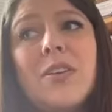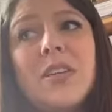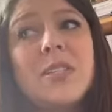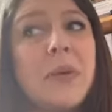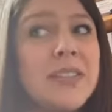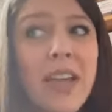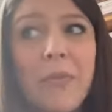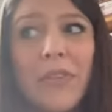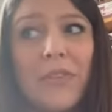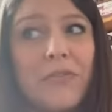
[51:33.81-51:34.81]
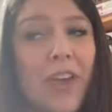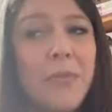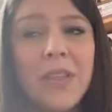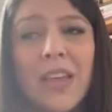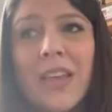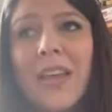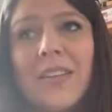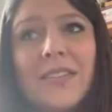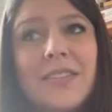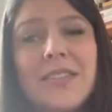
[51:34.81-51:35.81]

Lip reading: spend time with your family, and